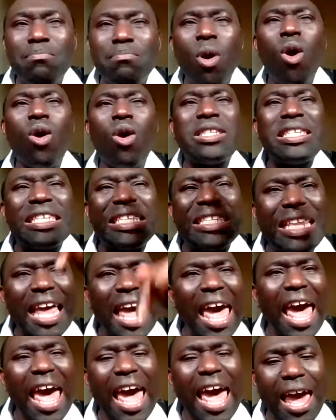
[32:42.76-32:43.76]
must
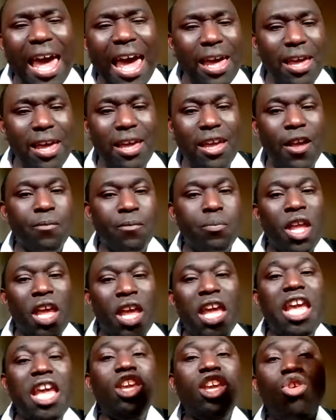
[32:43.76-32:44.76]
stay
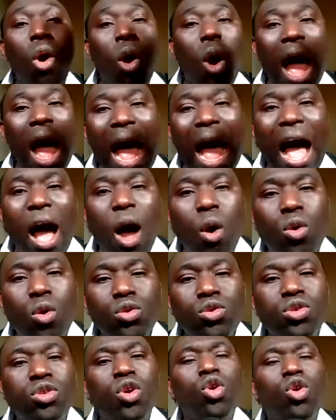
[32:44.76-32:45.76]
in your
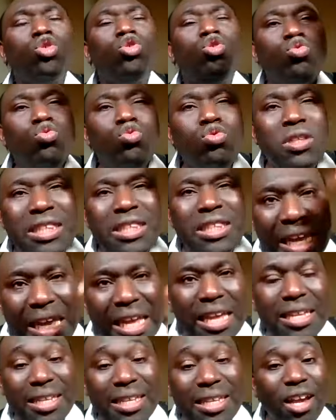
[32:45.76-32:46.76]
house
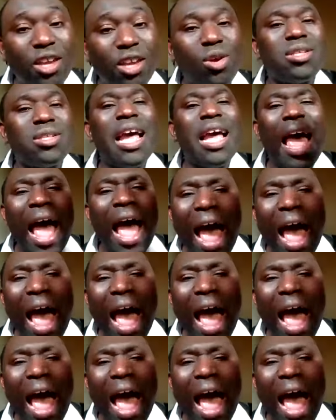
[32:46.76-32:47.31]
today. Zacchaeus,